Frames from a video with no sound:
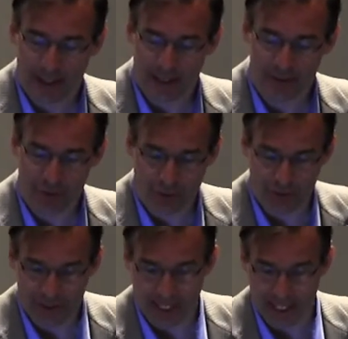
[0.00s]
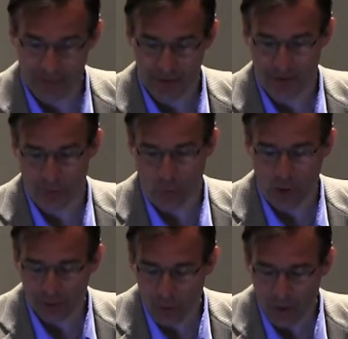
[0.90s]
at certain times
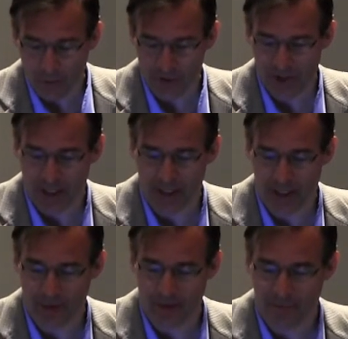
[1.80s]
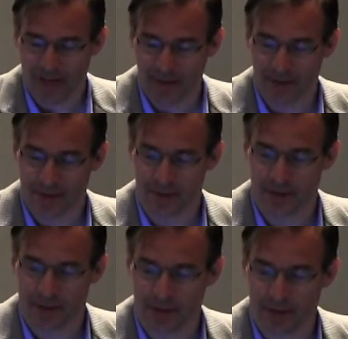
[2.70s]
only one machine can be the fastest
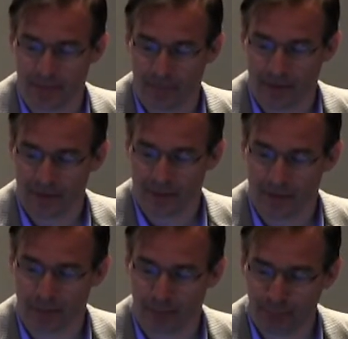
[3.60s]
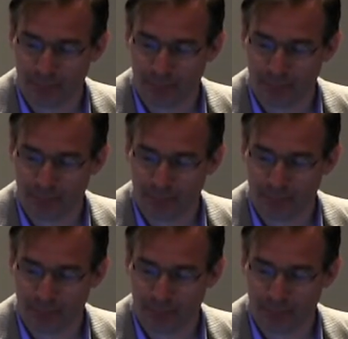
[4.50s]
system.